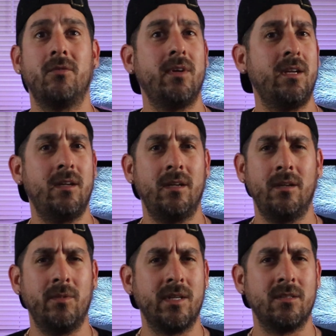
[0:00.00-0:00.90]

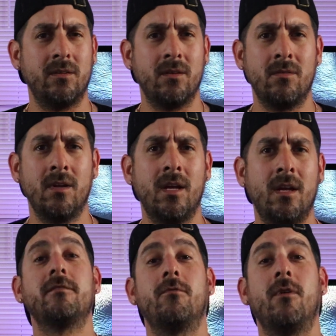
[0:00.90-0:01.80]
3 weeks ago.
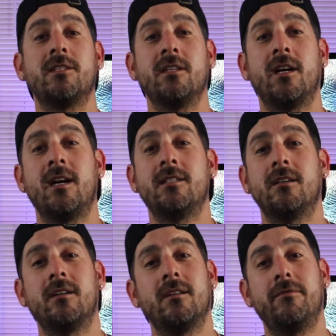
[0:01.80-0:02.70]
Thanks for watching, guys.
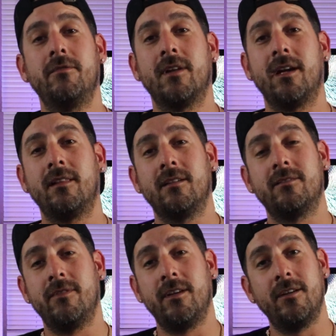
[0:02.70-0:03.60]
If you liked
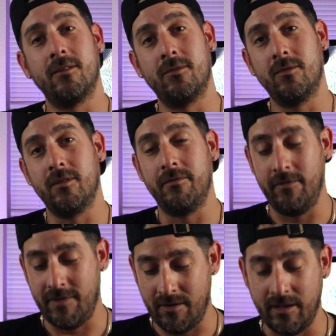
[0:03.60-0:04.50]
this video, if
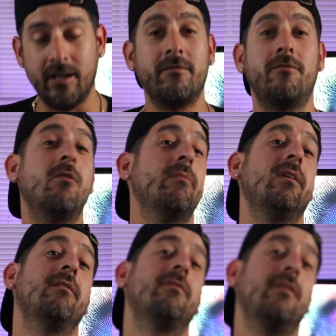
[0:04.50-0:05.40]
you found it
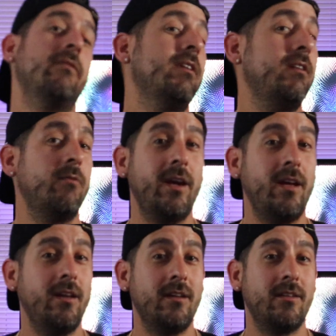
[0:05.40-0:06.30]
informative in any
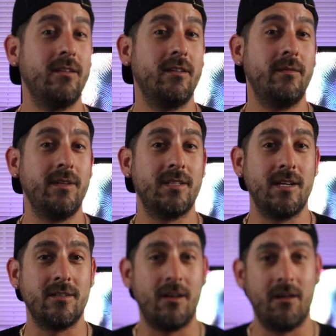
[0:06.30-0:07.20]
way,
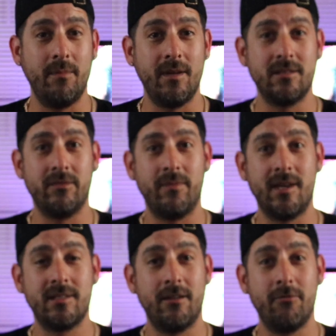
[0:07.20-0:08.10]
besides a hot mess of
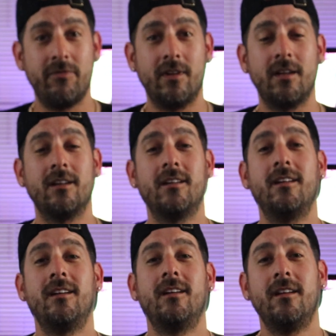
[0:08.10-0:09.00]
myself,
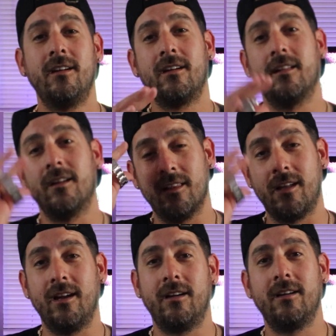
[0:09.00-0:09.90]
click a
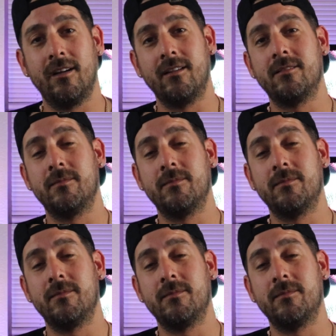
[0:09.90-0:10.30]
like and